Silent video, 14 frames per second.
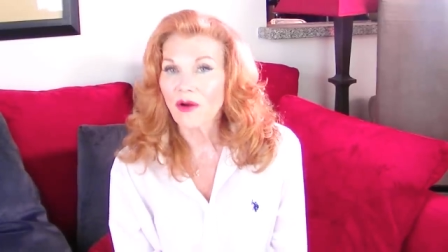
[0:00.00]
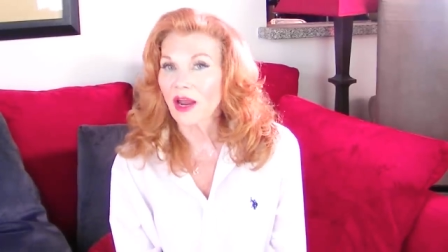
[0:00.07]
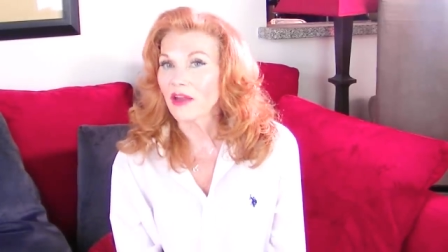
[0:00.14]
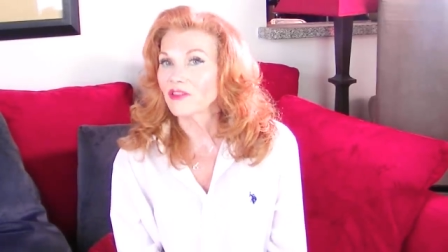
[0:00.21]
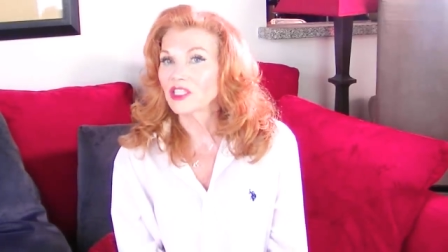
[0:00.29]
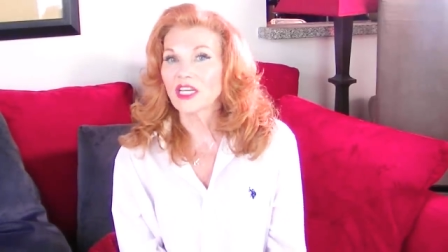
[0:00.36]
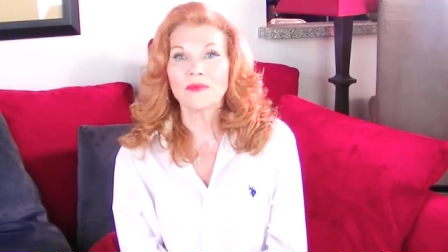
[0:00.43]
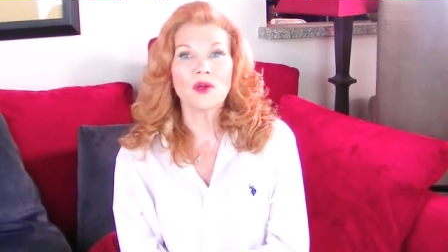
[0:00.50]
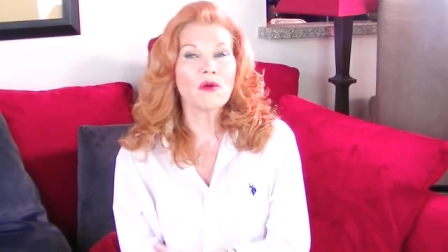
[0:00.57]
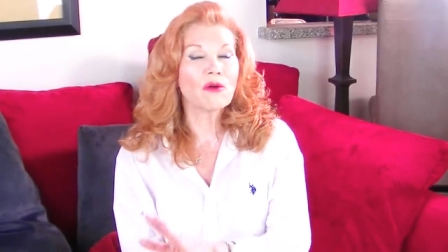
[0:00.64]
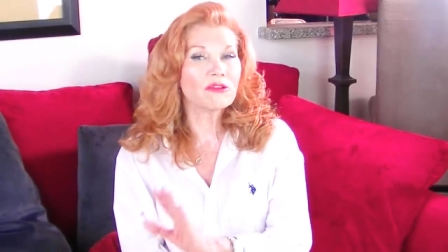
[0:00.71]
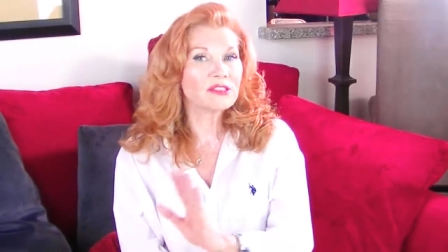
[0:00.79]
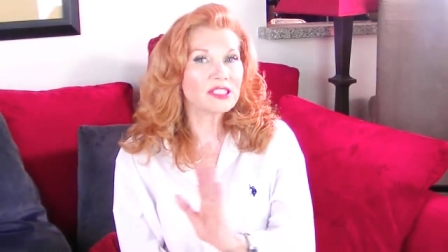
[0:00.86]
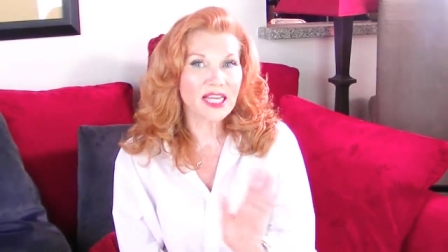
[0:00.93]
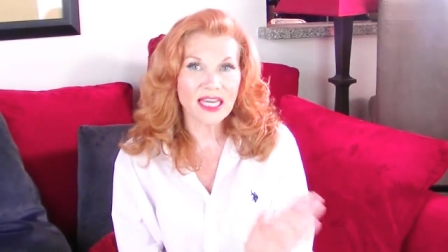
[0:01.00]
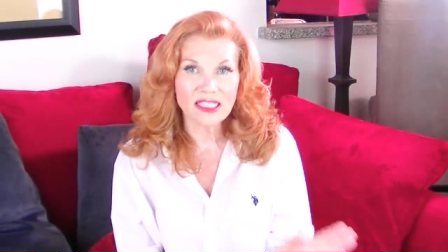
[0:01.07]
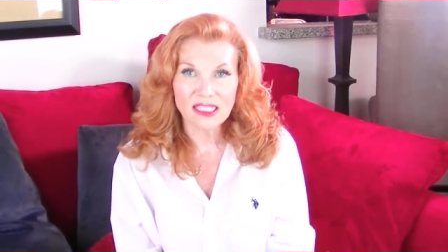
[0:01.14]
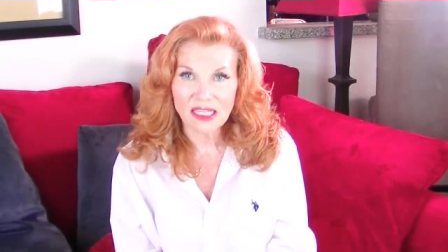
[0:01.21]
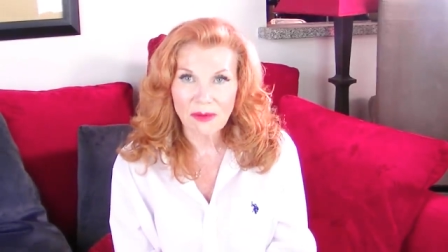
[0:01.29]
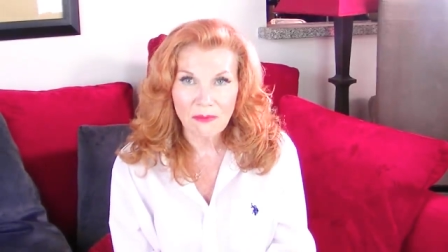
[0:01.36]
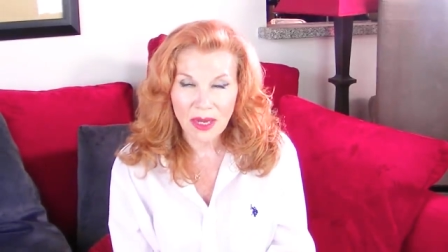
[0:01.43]
or every time you go out and
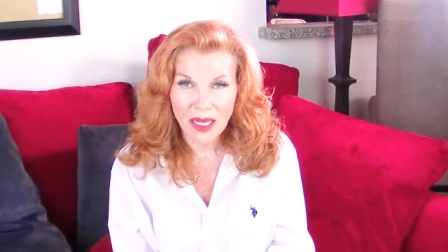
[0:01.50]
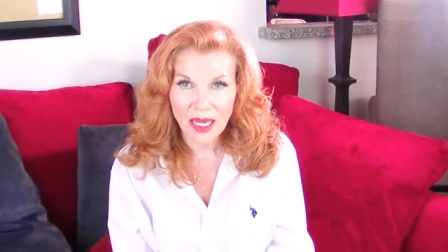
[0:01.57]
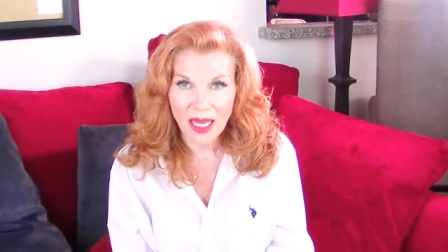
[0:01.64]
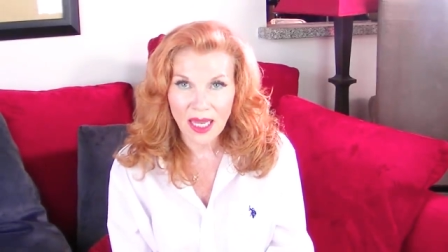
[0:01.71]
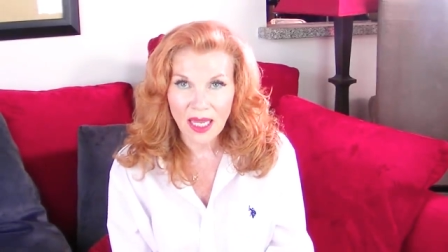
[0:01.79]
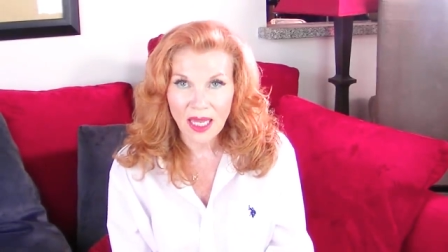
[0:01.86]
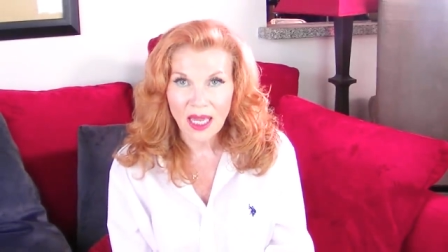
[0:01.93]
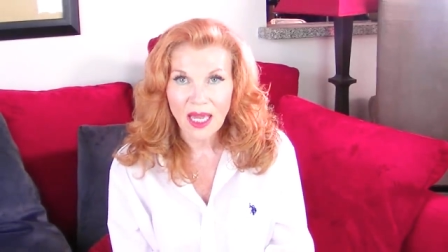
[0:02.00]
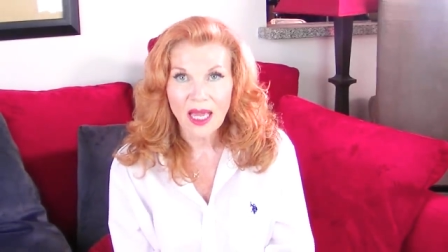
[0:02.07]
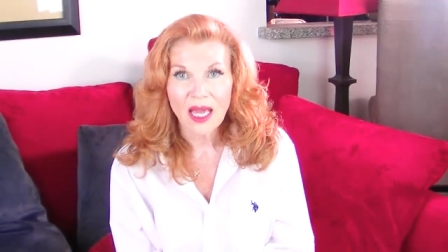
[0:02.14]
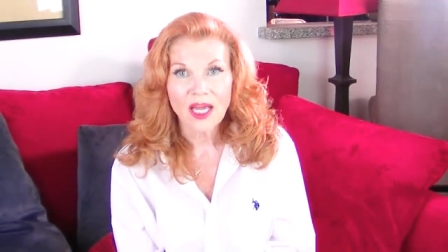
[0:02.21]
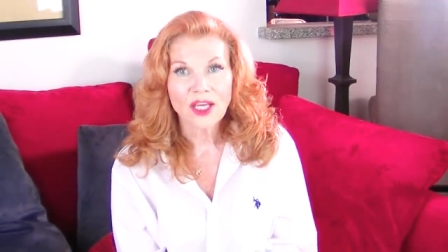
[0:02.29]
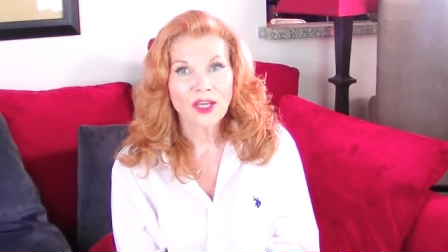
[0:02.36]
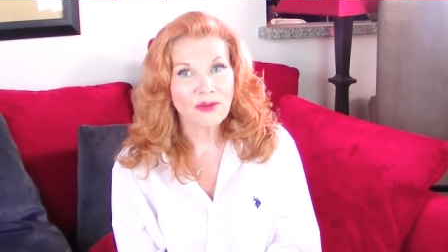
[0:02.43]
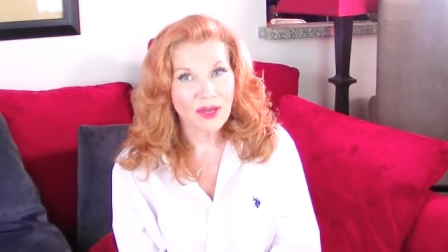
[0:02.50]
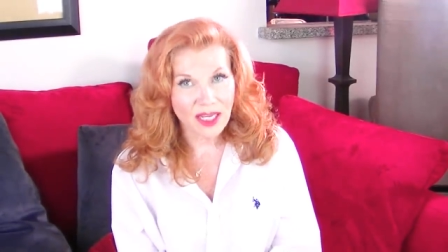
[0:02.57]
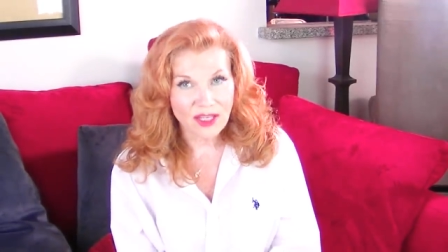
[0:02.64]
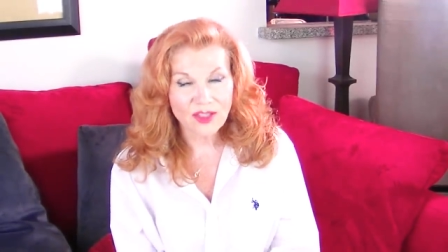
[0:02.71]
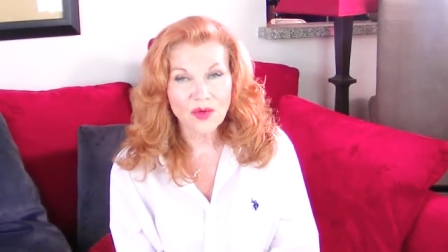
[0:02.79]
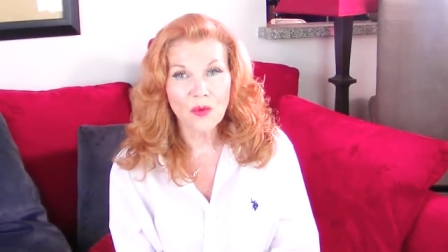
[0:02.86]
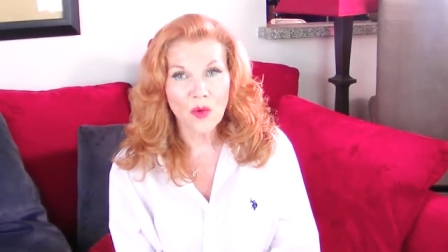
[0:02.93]
date somebody, you
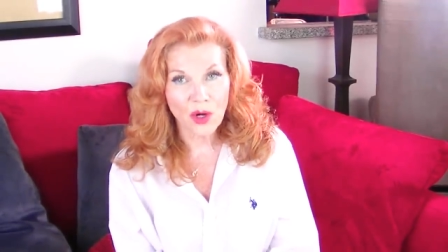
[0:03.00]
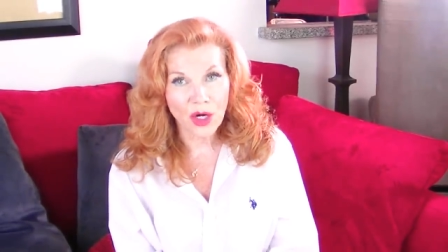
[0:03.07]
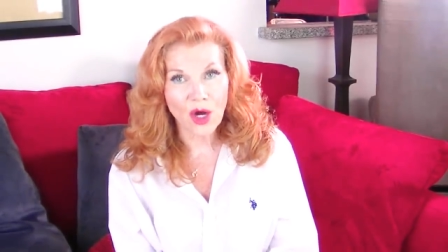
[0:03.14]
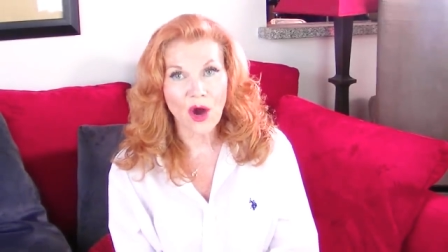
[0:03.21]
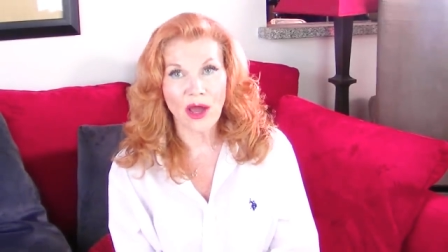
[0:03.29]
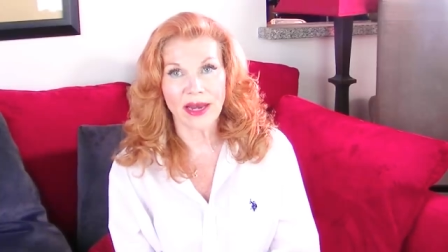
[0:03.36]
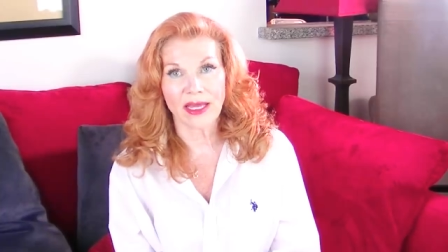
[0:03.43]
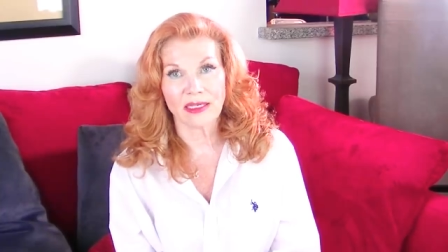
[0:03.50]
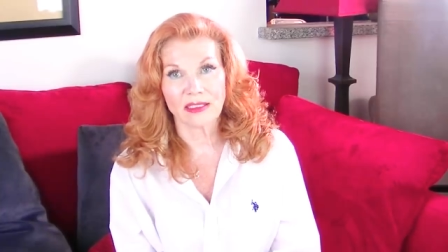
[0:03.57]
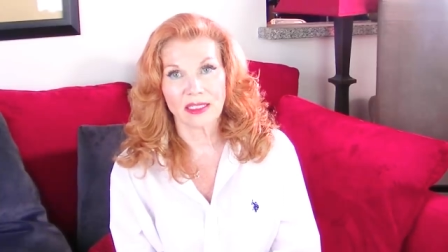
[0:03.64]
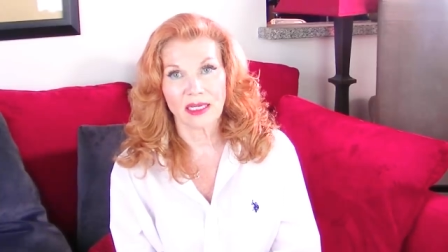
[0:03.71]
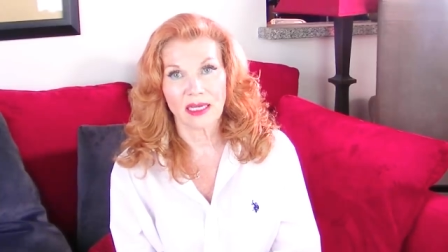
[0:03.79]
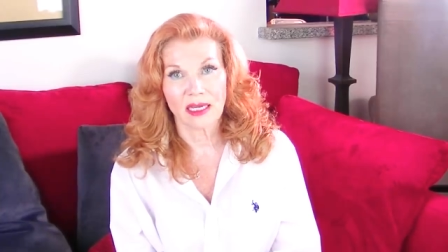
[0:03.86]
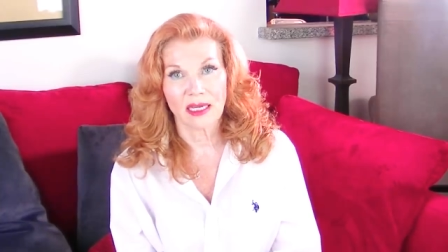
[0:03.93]
need to work on it,